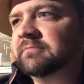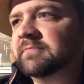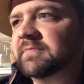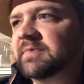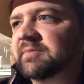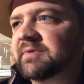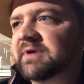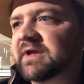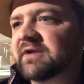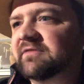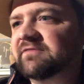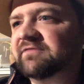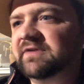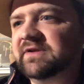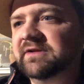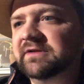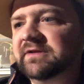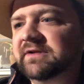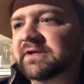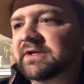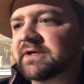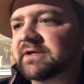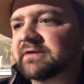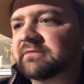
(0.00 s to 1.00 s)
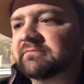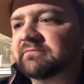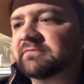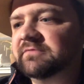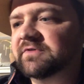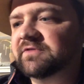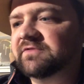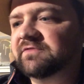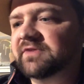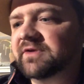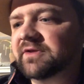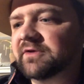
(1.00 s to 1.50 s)
kind of feeling it,
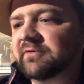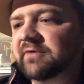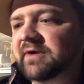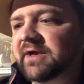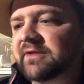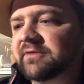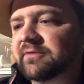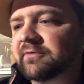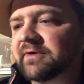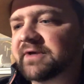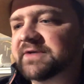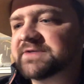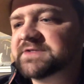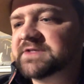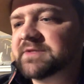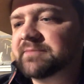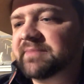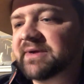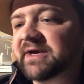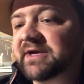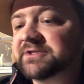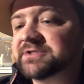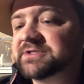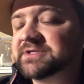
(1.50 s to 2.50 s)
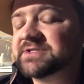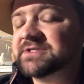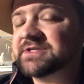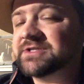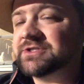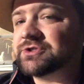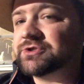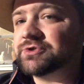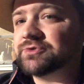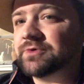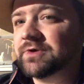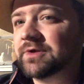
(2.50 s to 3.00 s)
just feeling around the rest of the pouch, because
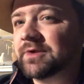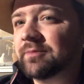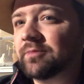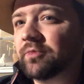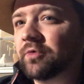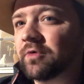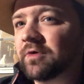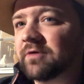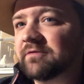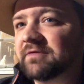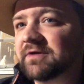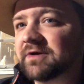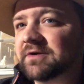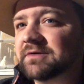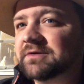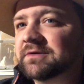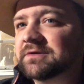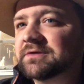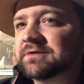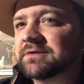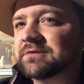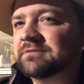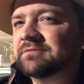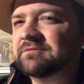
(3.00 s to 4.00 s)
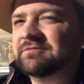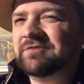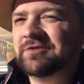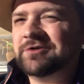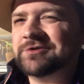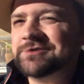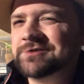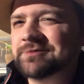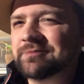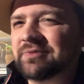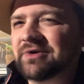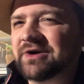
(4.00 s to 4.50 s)
this is really more of a
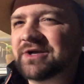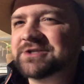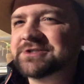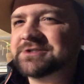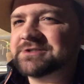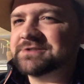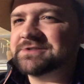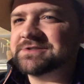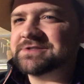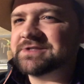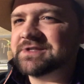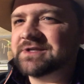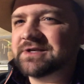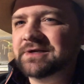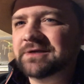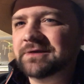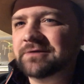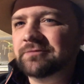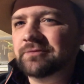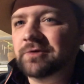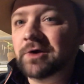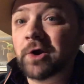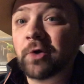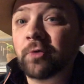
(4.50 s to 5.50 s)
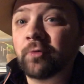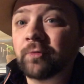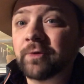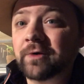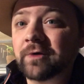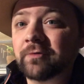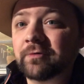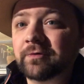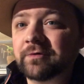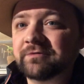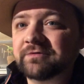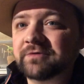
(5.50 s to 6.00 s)
first impressions than a
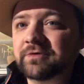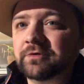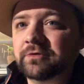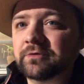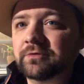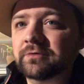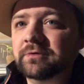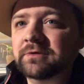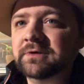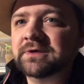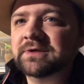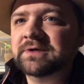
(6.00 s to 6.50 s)
real review.